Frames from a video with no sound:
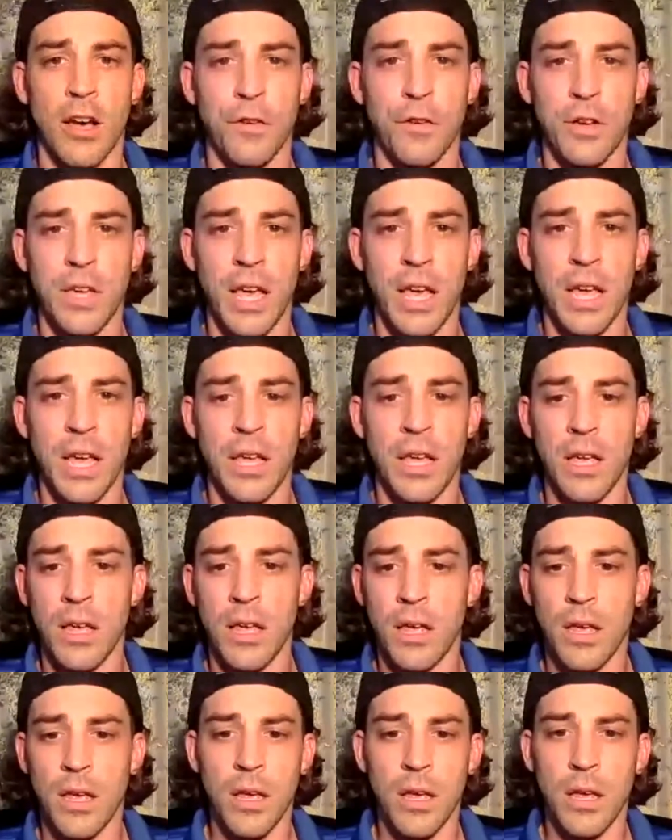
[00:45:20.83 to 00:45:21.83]
okay?
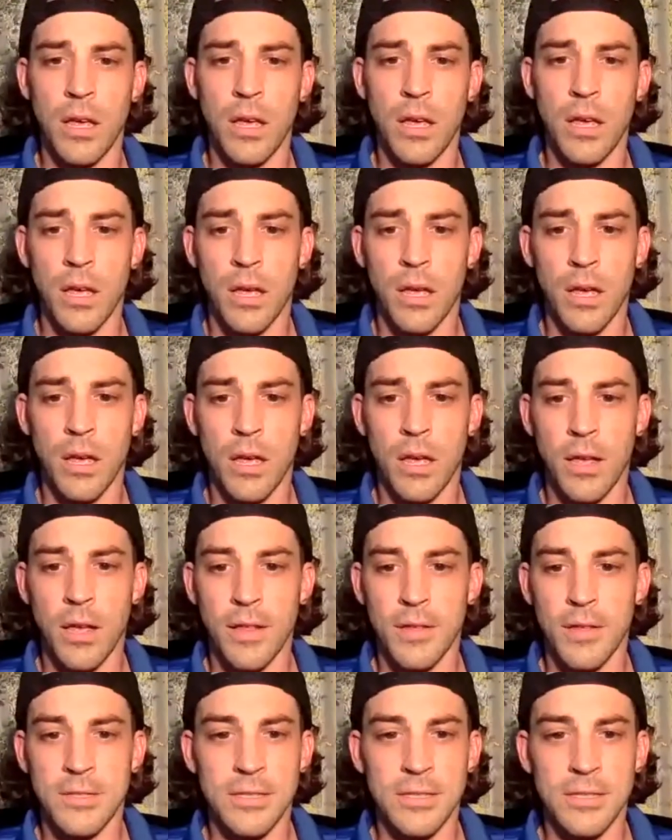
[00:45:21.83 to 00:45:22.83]

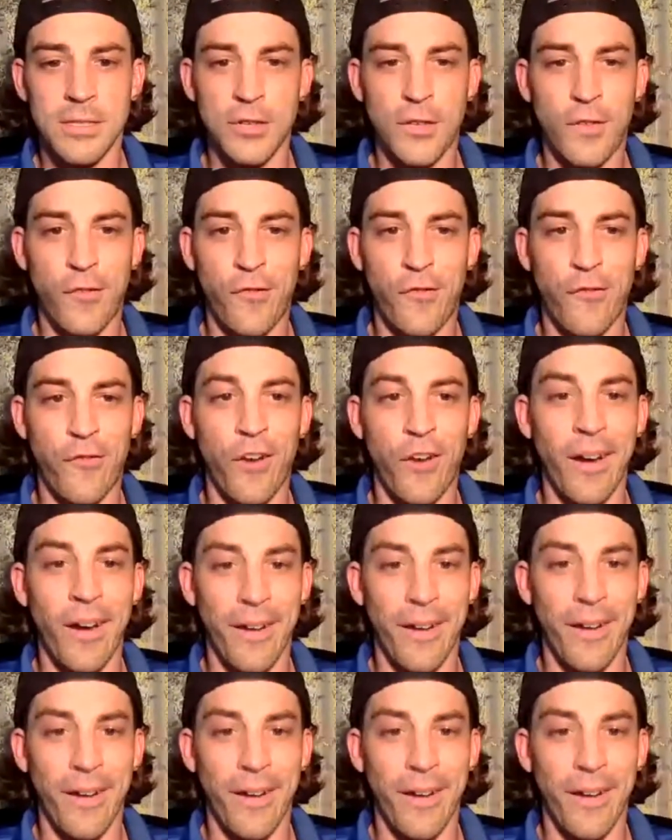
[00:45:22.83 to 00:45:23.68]
This is just for fun.